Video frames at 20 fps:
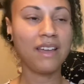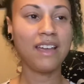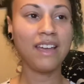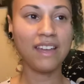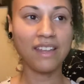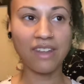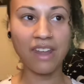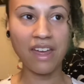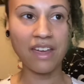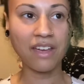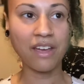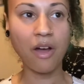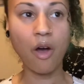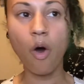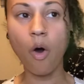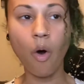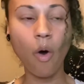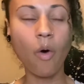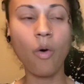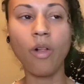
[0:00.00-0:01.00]
in like
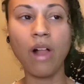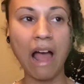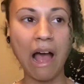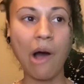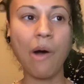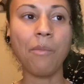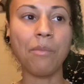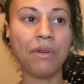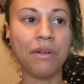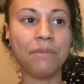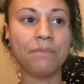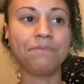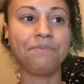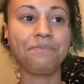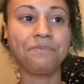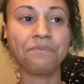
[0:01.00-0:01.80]
a whole album